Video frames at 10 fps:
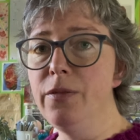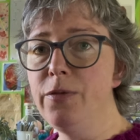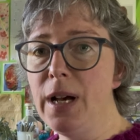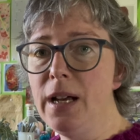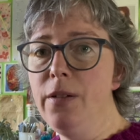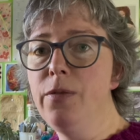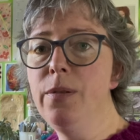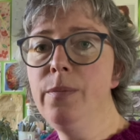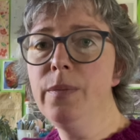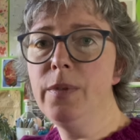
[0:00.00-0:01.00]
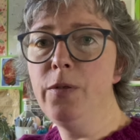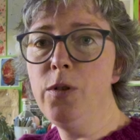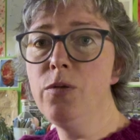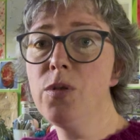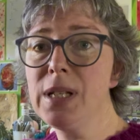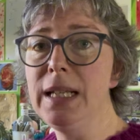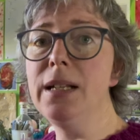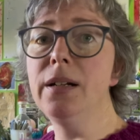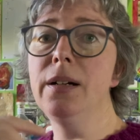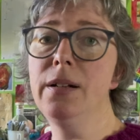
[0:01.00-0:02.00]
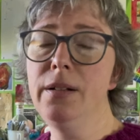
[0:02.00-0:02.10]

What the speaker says: 5 a few rows later,